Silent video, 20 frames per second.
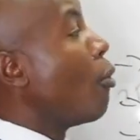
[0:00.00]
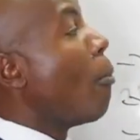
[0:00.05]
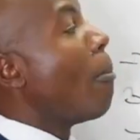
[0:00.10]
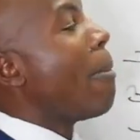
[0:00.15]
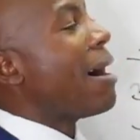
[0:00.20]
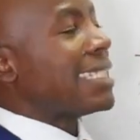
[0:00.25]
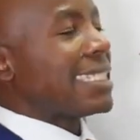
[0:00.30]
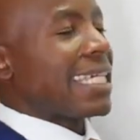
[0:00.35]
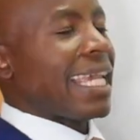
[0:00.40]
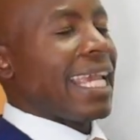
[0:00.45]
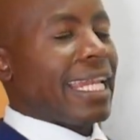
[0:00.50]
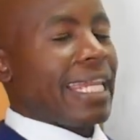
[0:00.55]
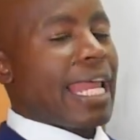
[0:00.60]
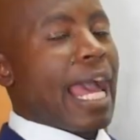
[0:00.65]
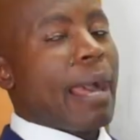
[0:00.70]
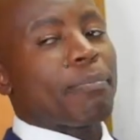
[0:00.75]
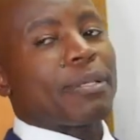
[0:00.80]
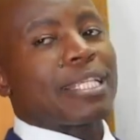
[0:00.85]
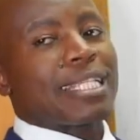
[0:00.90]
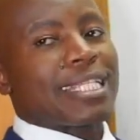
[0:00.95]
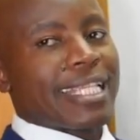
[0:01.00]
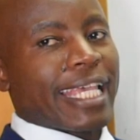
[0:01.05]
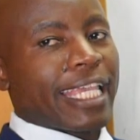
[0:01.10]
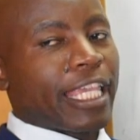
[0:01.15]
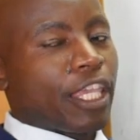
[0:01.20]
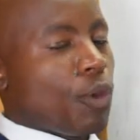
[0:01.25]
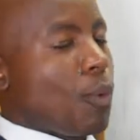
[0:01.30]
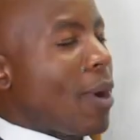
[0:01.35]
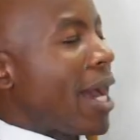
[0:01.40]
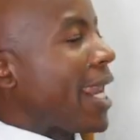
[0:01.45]
You might end up
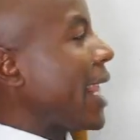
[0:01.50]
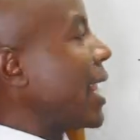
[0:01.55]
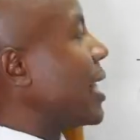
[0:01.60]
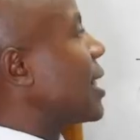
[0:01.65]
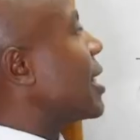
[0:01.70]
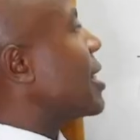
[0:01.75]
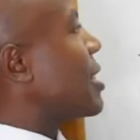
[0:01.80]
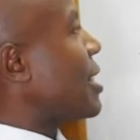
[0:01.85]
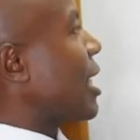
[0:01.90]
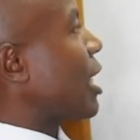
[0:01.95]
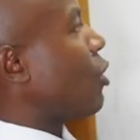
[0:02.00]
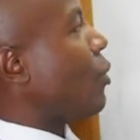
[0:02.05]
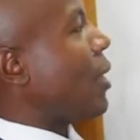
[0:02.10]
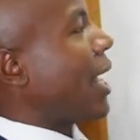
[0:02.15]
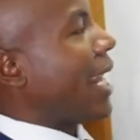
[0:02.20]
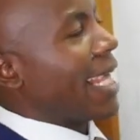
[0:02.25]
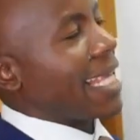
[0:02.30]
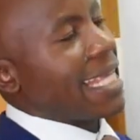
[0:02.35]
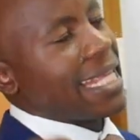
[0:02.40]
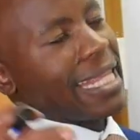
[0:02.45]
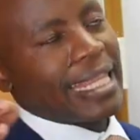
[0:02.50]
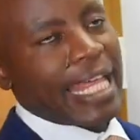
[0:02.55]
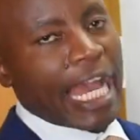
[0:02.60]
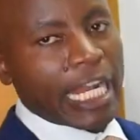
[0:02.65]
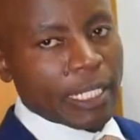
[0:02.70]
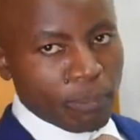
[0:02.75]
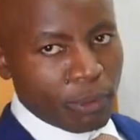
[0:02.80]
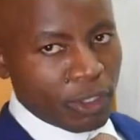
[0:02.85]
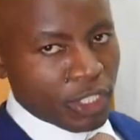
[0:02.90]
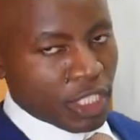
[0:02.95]
securing
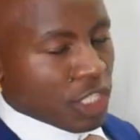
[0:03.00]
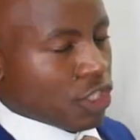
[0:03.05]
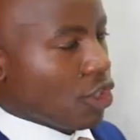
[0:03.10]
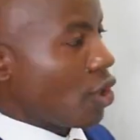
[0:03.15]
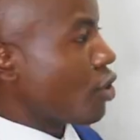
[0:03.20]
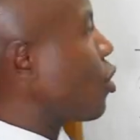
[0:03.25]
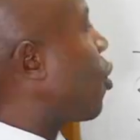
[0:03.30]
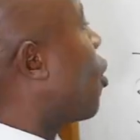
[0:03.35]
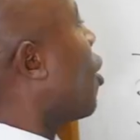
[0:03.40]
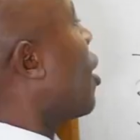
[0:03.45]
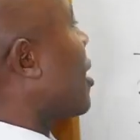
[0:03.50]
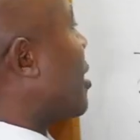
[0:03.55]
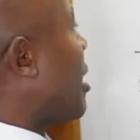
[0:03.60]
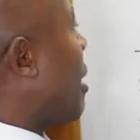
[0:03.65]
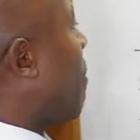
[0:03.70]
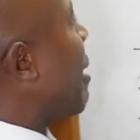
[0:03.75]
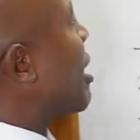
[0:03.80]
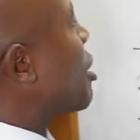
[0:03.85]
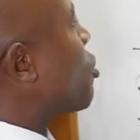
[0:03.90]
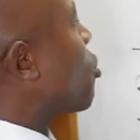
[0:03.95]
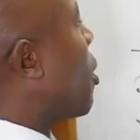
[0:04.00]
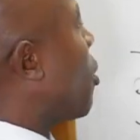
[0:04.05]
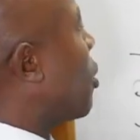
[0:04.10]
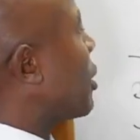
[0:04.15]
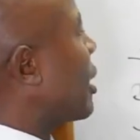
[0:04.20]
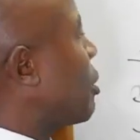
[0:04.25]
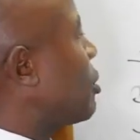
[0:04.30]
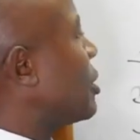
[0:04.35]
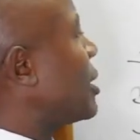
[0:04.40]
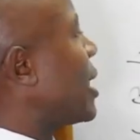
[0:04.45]
that position. So the best way,
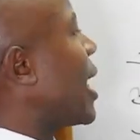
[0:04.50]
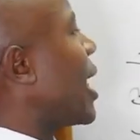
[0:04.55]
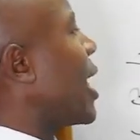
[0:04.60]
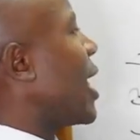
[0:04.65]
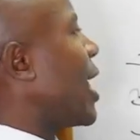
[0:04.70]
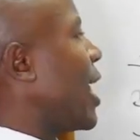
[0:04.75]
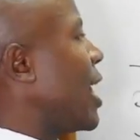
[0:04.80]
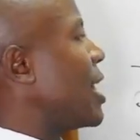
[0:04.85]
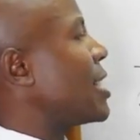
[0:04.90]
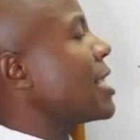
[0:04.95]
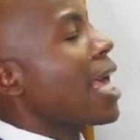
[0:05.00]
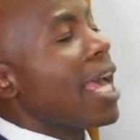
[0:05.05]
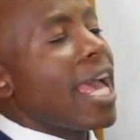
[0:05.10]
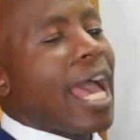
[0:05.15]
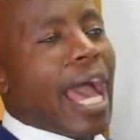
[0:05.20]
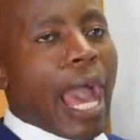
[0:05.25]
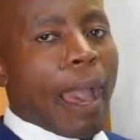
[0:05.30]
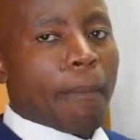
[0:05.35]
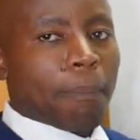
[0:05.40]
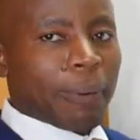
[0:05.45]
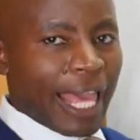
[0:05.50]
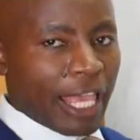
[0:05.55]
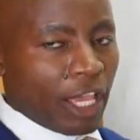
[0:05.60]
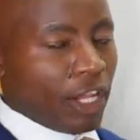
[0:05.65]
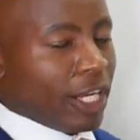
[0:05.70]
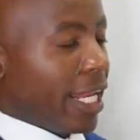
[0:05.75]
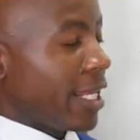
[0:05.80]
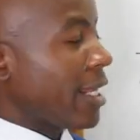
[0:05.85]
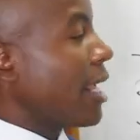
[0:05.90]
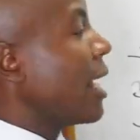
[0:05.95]
what I would say, is
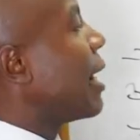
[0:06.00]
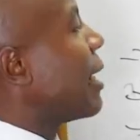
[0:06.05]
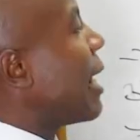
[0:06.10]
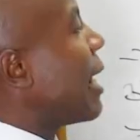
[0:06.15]
apply online.